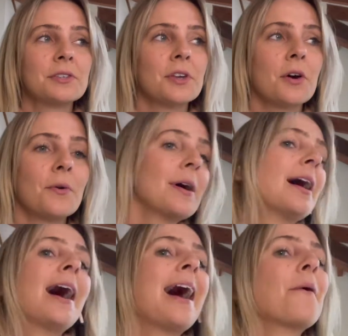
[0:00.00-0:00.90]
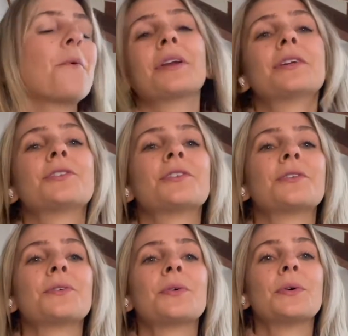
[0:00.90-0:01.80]
So I wanted
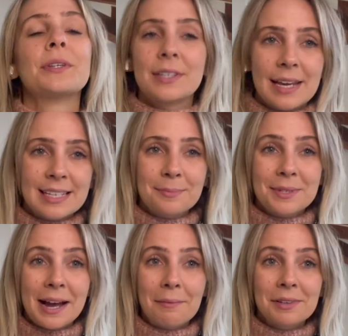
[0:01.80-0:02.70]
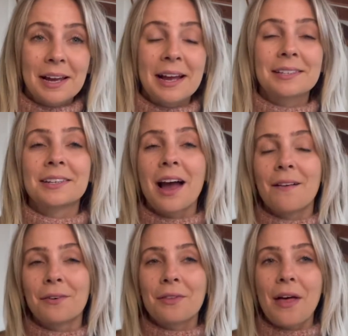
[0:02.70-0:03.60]
to take some time today to
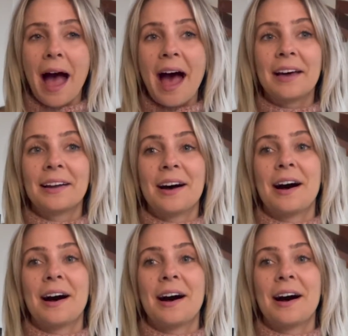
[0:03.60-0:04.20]
cover that.